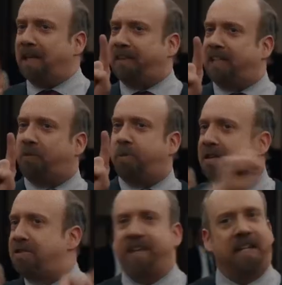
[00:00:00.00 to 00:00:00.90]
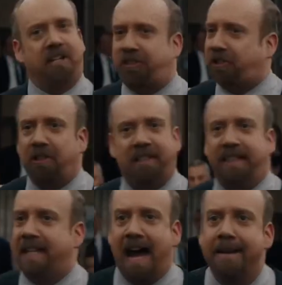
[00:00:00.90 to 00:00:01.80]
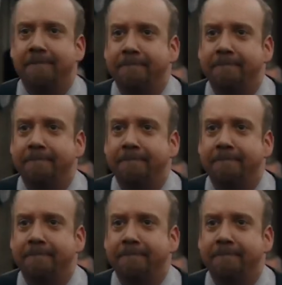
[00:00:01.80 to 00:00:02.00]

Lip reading: is the amount of discretion United States attorneys have.